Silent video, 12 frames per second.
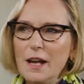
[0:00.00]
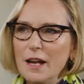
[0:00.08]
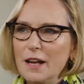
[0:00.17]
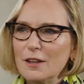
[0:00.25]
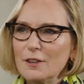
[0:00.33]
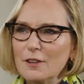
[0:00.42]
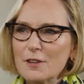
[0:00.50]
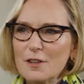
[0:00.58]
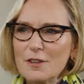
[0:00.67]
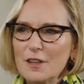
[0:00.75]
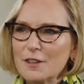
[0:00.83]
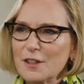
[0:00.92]
And the
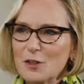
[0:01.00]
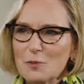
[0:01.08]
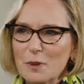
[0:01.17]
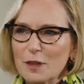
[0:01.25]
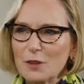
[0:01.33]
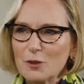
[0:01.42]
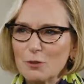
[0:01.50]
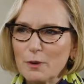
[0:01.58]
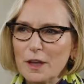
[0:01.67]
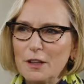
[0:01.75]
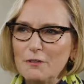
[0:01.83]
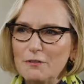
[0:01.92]
thing that's been a
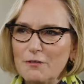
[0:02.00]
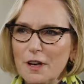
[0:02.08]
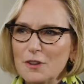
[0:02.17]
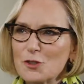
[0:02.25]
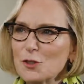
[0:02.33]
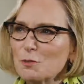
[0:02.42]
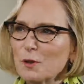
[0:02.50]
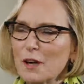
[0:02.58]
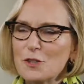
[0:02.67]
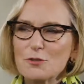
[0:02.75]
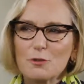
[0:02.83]
great fun surprise